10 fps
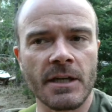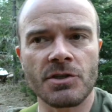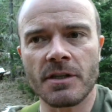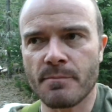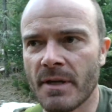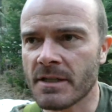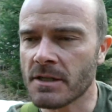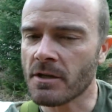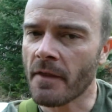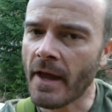It just
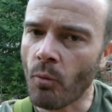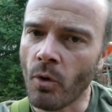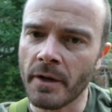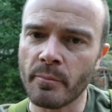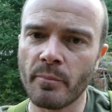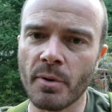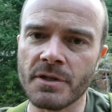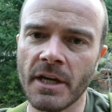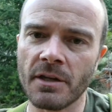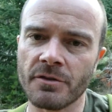misses on that one
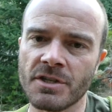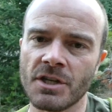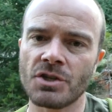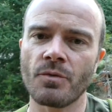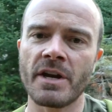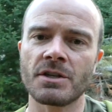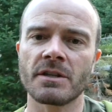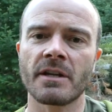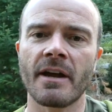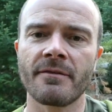particular
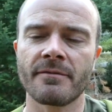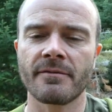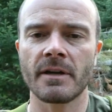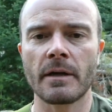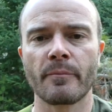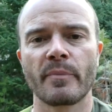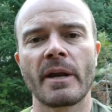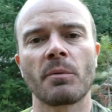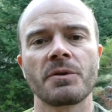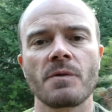situation that I've uh,
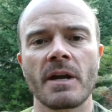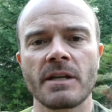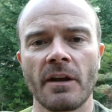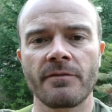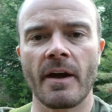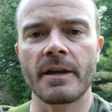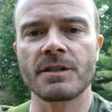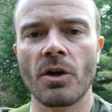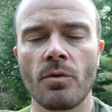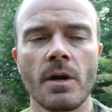been able to identify.
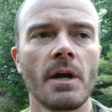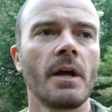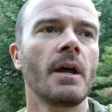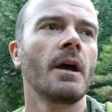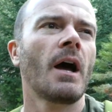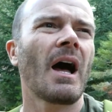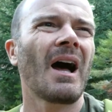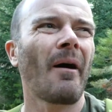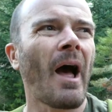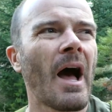So
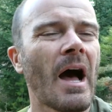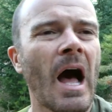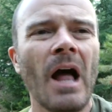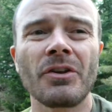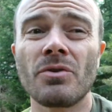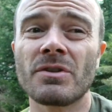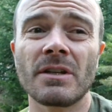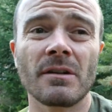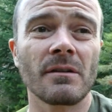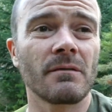uh, I'll use it